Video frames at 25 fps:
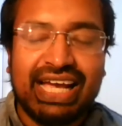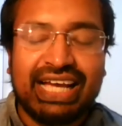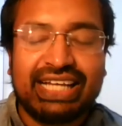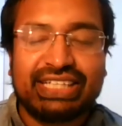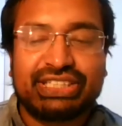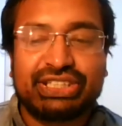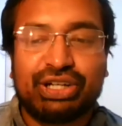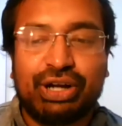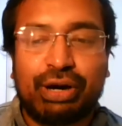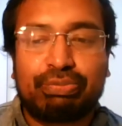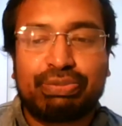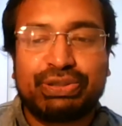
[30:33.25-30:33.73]

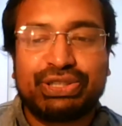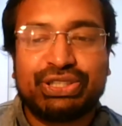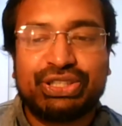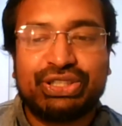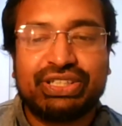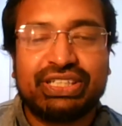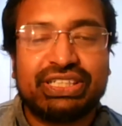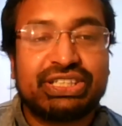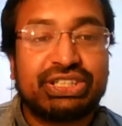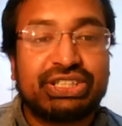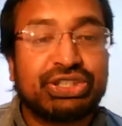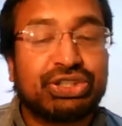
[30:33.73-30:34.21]
It's an
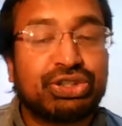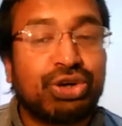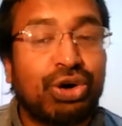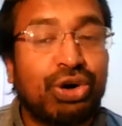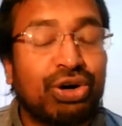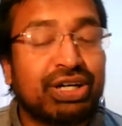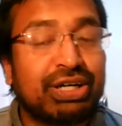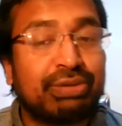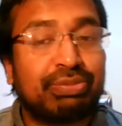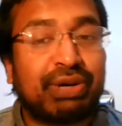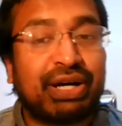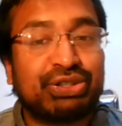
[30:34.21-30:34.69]
opportunity to
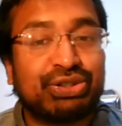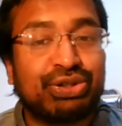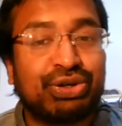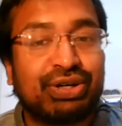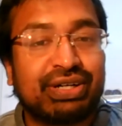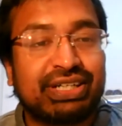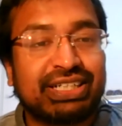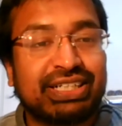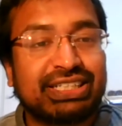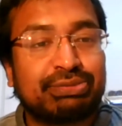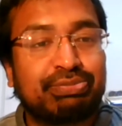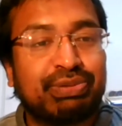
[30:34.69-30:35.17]
talk about your
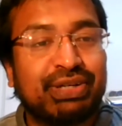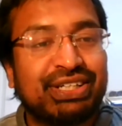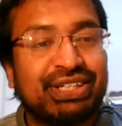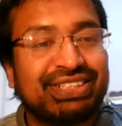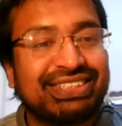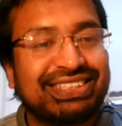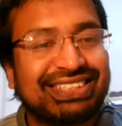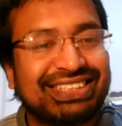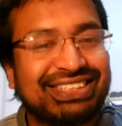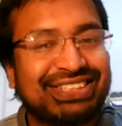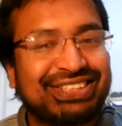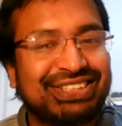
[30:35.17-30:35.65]
experiences.